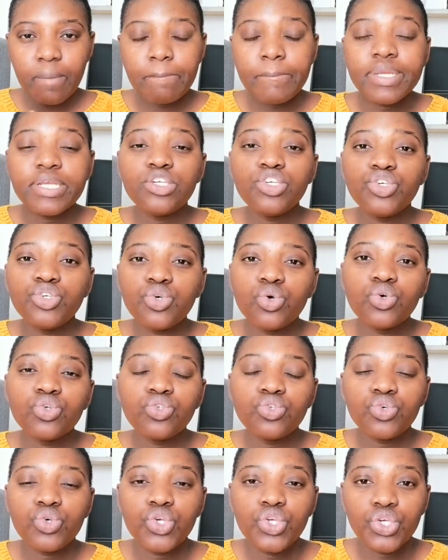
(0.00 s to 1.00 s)
be sure
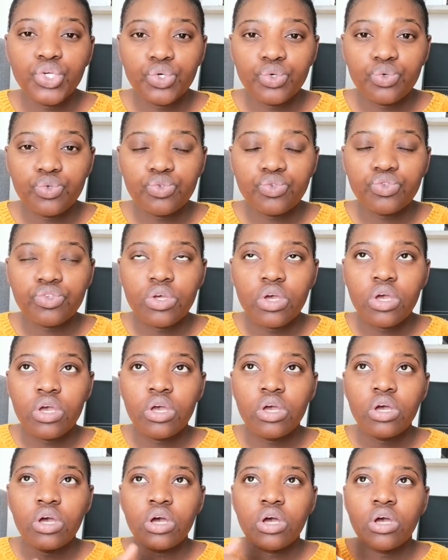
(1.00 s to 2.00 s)
to use
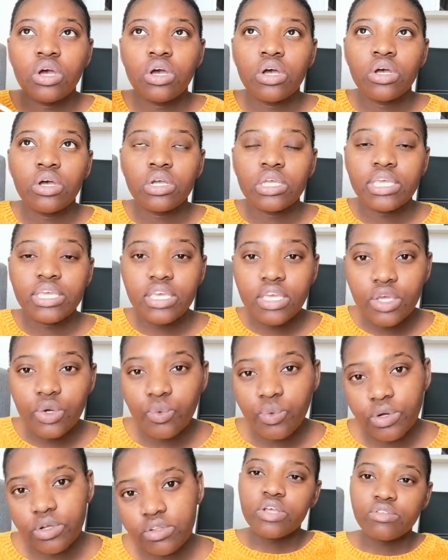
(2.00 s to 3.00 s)

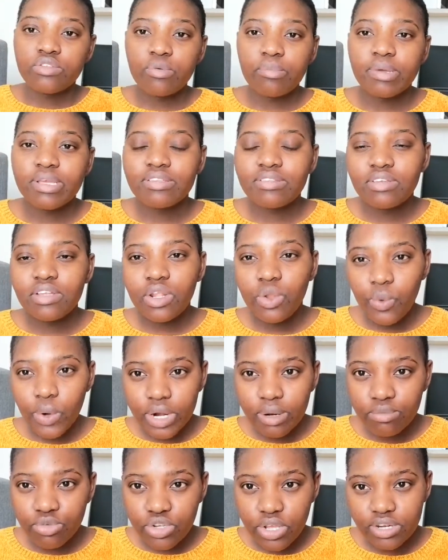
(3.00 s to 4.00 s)
keywords. So basically what
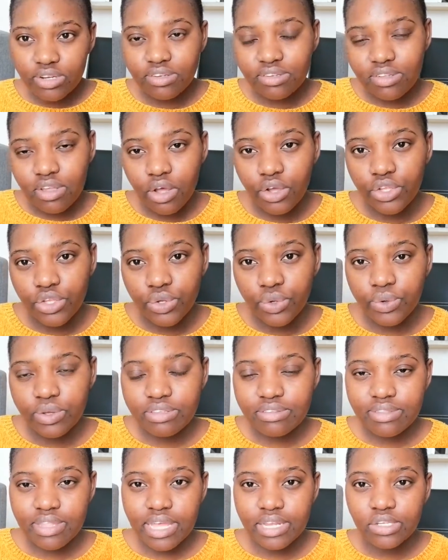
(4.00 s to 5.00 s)
I'm trying to tell you
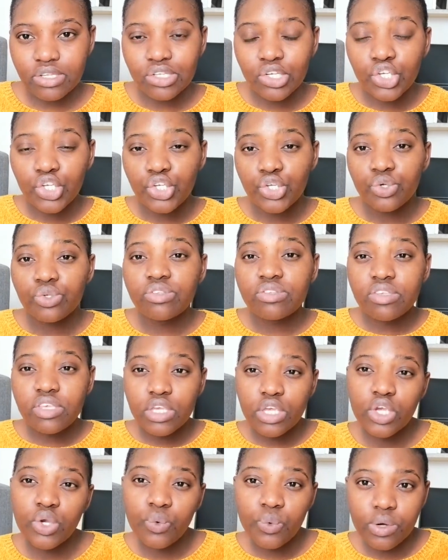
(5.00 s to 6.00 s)
is that use
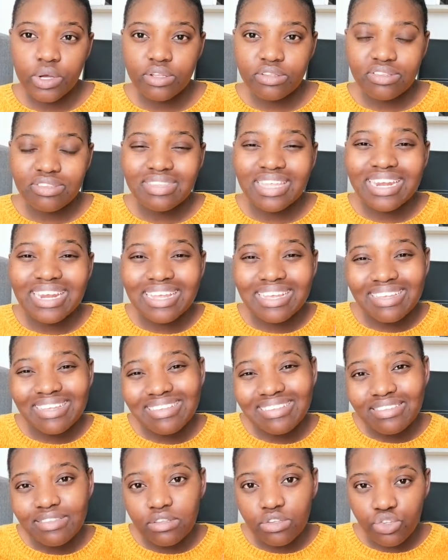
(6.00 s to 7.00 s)
keywords that are
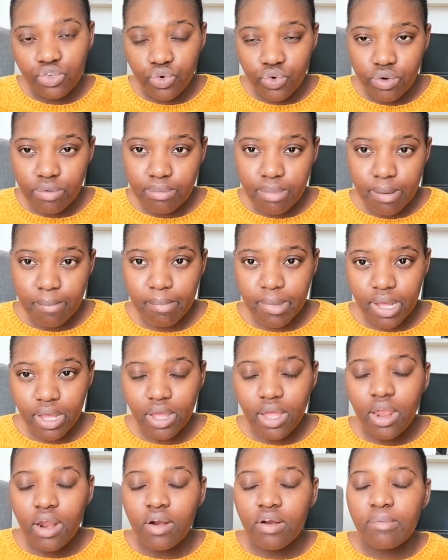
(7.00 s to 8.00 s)
easy to remember.
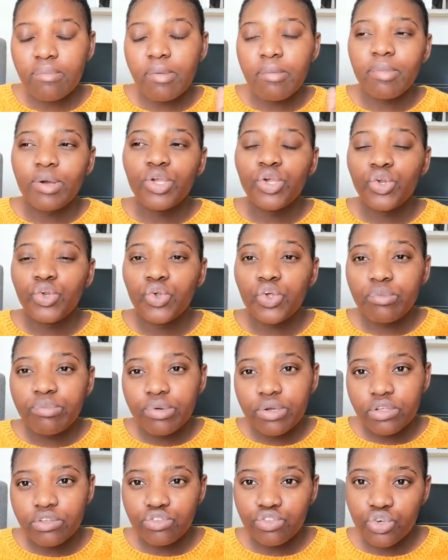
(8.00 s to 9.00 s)
Remember, your
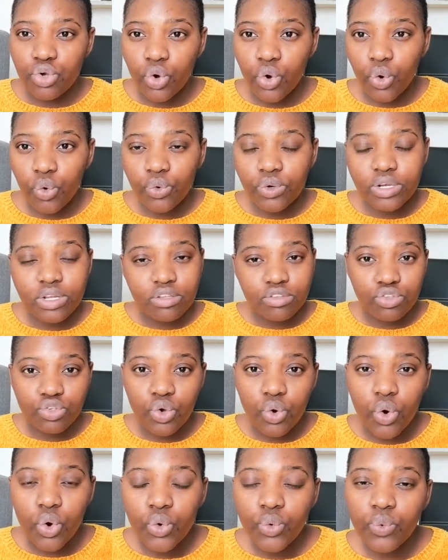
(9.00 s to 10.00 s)
notebook is your own, it's
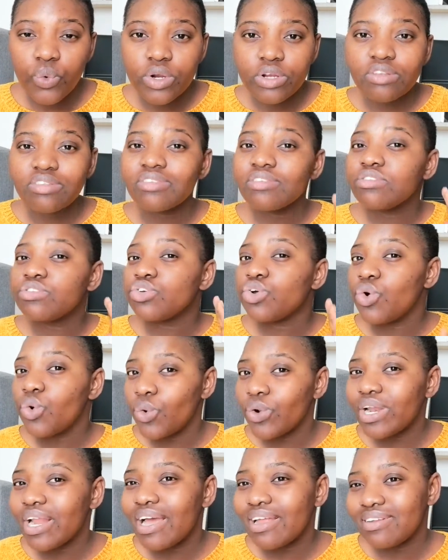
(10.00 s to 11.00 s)
your own words, it's your
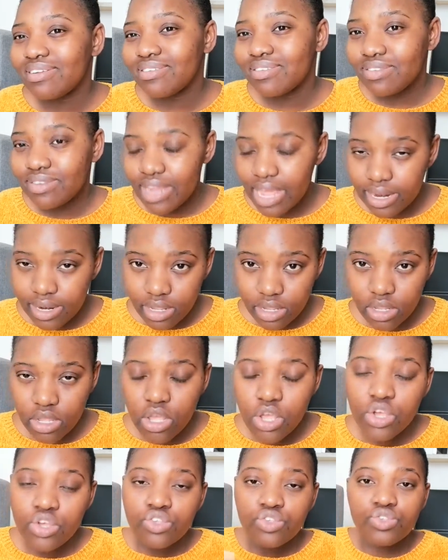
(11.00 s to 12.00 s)
own understanding.
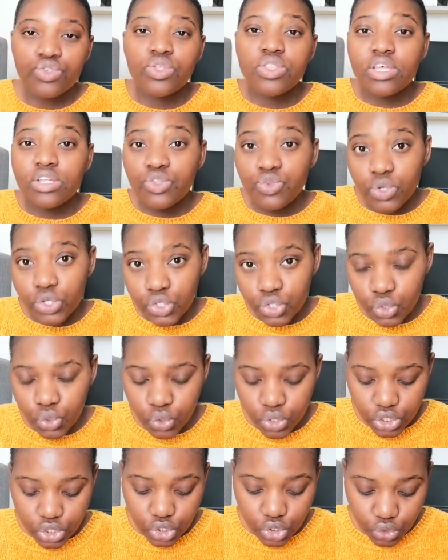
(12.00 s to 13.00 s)
So that's what you're
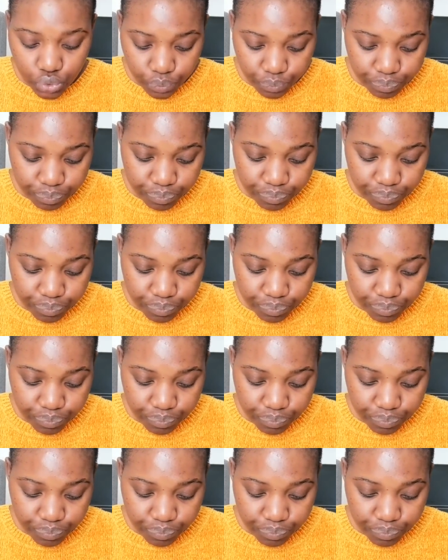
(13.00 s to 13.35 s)
gonna do.